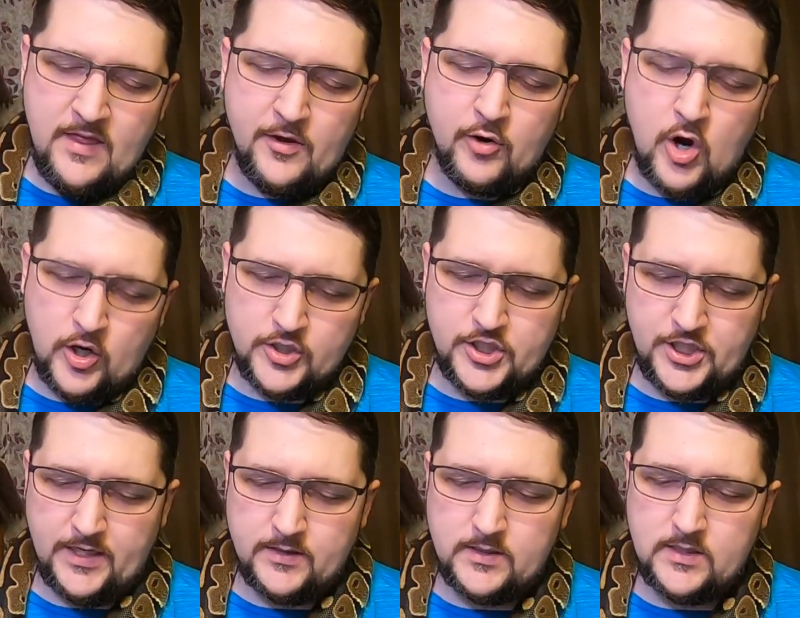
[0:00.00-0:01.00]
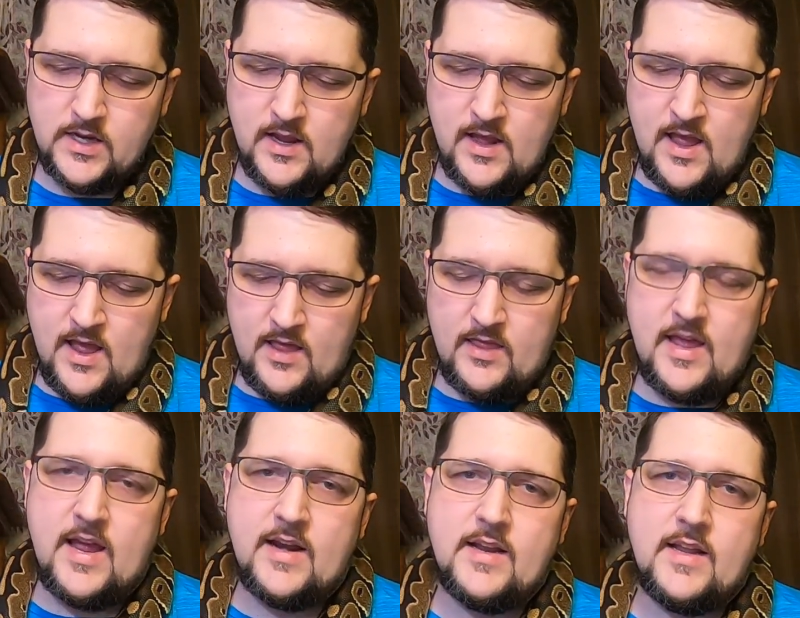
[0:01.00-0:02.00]
there are genes
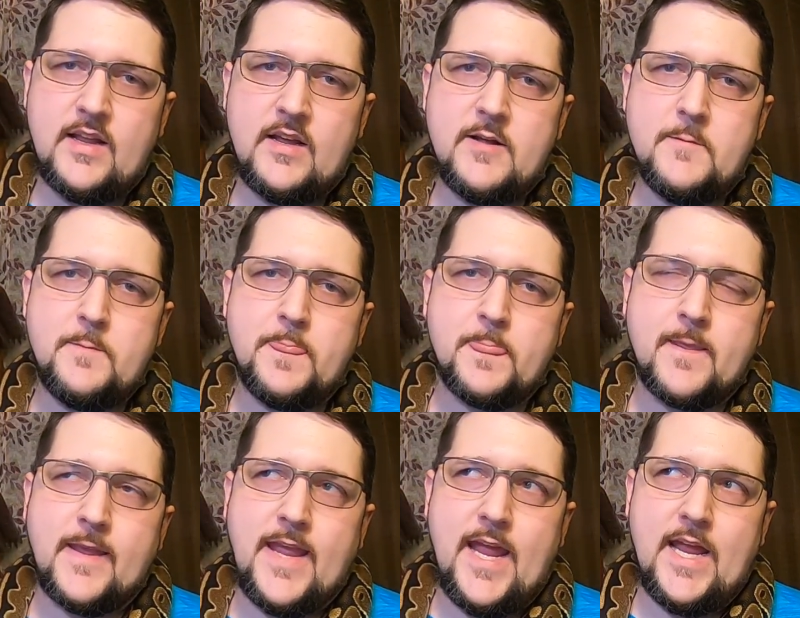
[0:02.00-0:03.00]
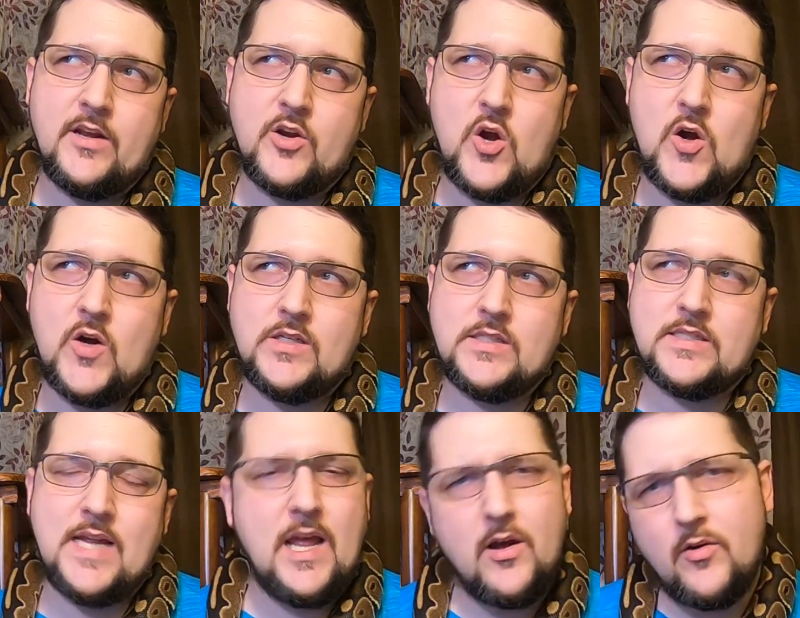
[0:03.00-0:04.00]
that can
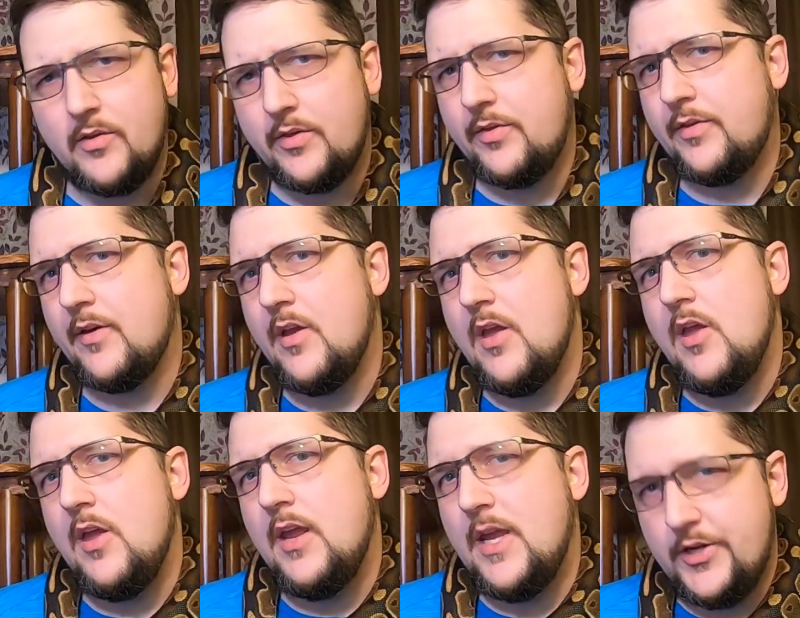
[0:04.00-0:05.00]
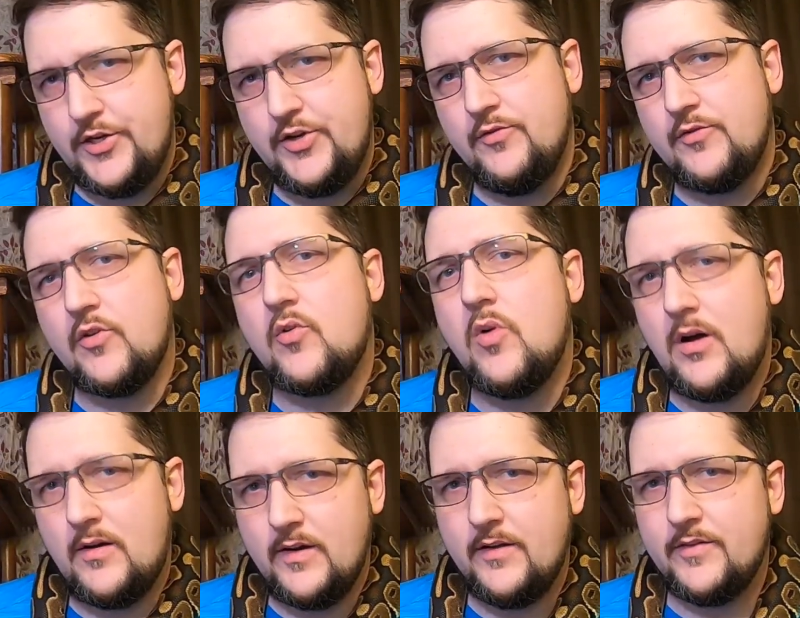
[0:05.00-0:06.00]
cause health issues or
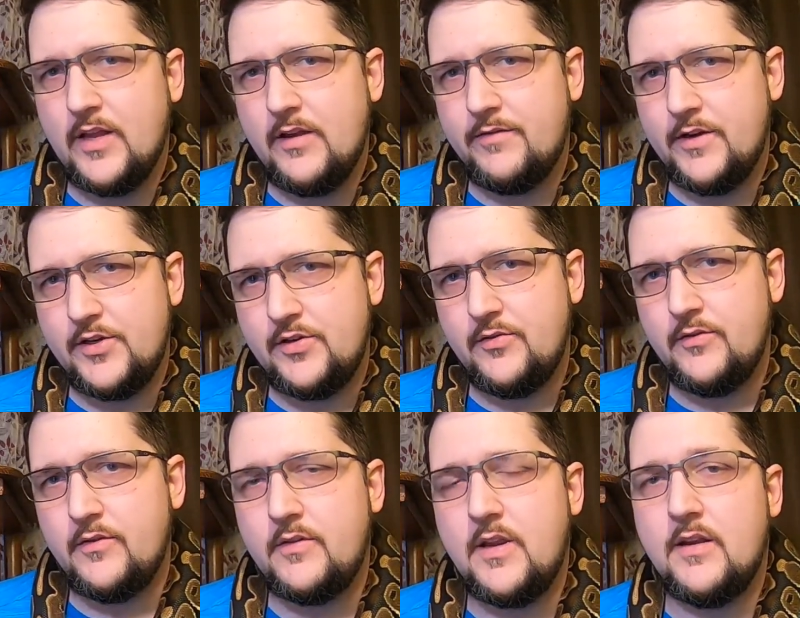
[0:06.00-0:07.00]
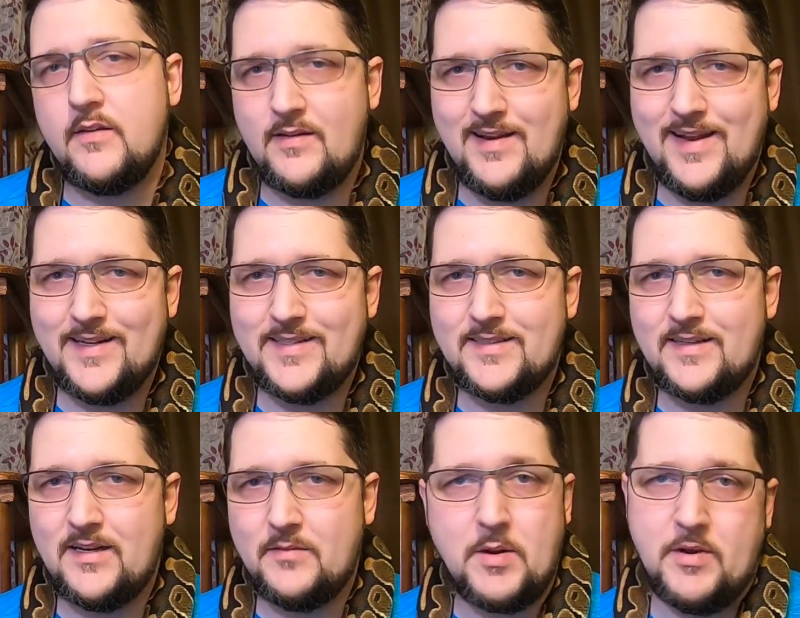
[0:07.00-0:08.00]
quality of life issues in snakes.
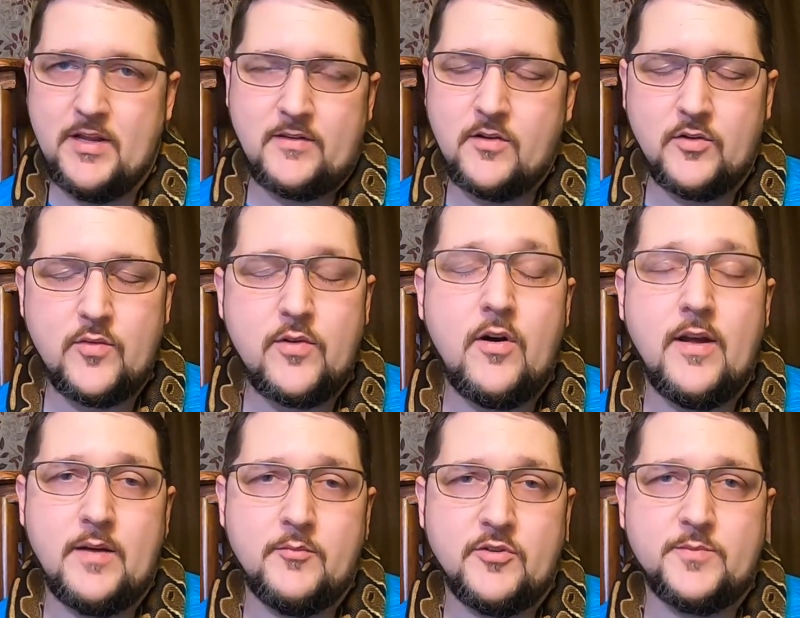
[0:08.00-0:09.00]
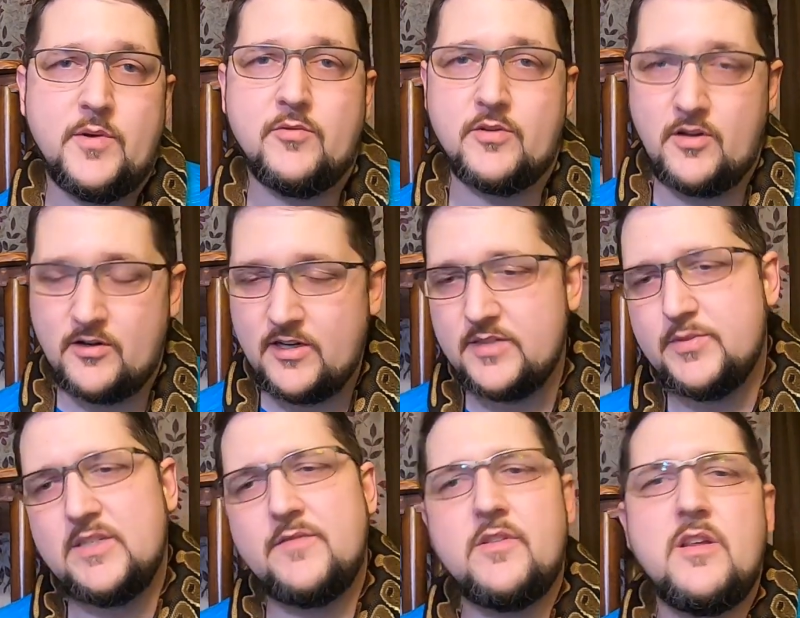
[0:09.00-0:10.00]
I mean, this goes with all animals, but we're talking
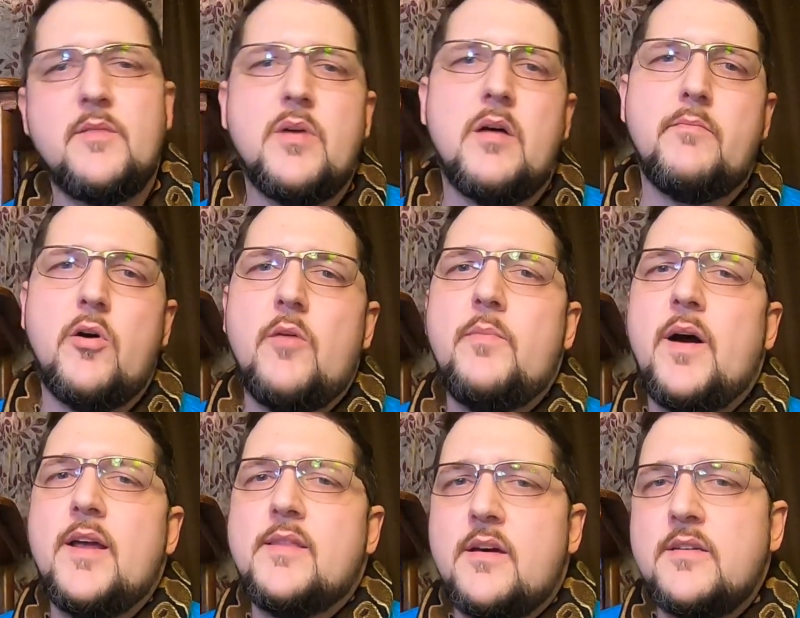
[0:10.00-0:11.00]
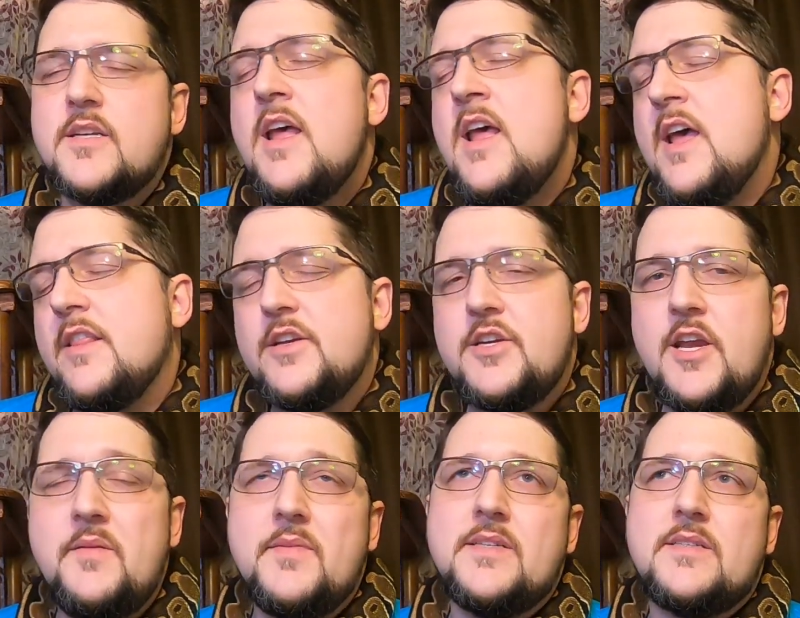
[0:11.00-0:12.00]
specifically about ball pythons. The
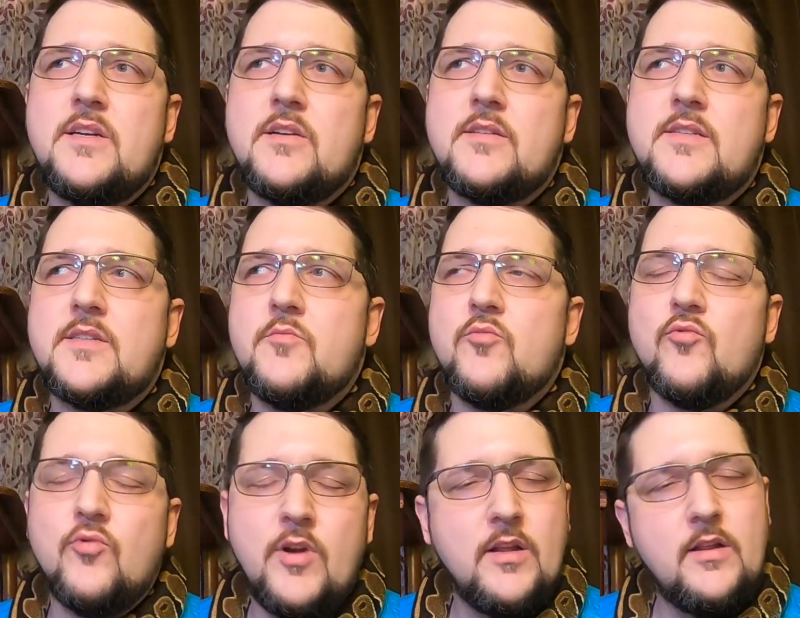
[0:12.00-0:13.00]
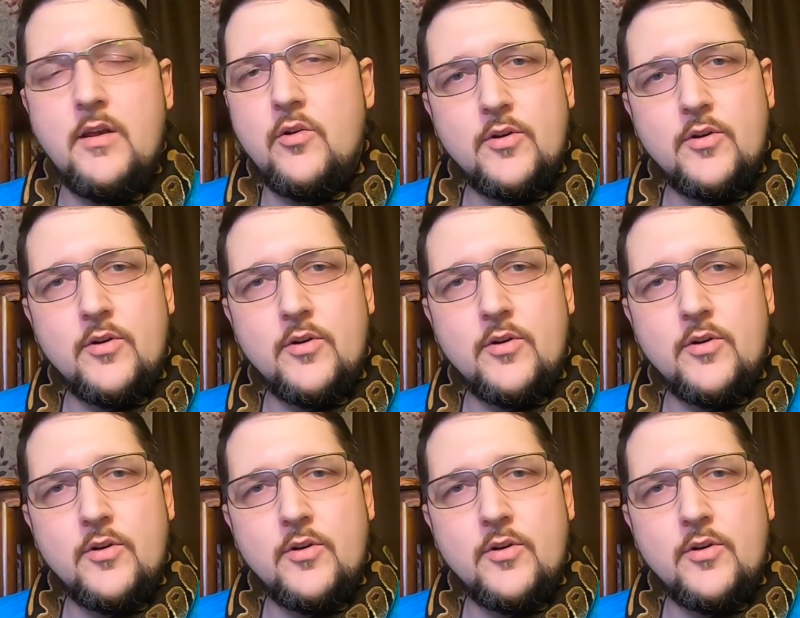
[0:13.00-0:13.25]
shame is there's some really